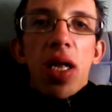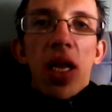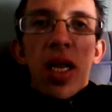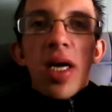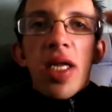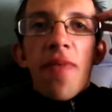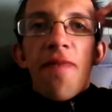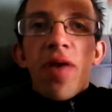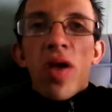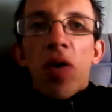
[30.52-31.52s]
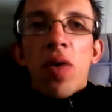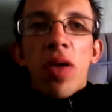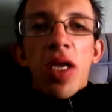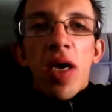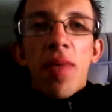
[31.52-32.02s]
little tip for
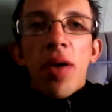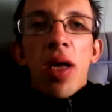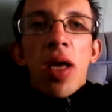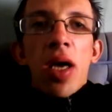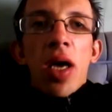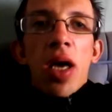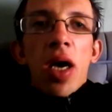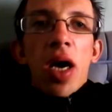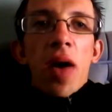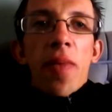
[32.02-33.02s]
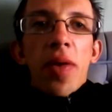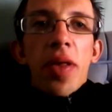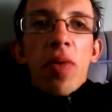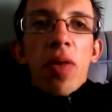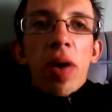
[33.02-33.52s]
you, Tim.
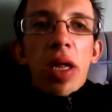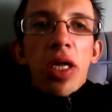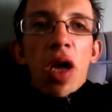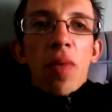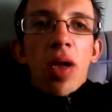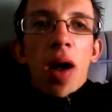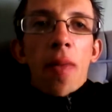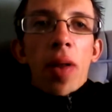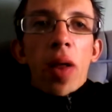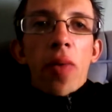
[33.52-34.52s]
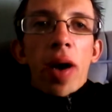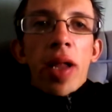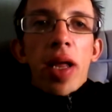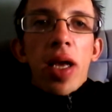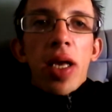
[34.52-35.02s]
The way to stop gambling,
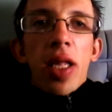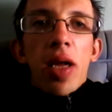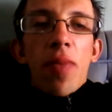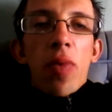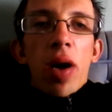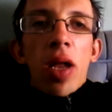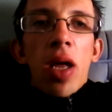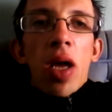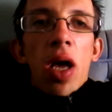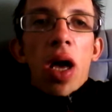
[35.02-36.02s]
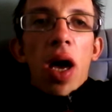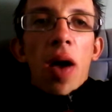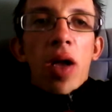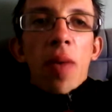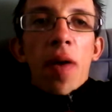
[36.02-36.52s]
right, is number one,
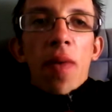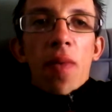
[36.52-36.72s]
first of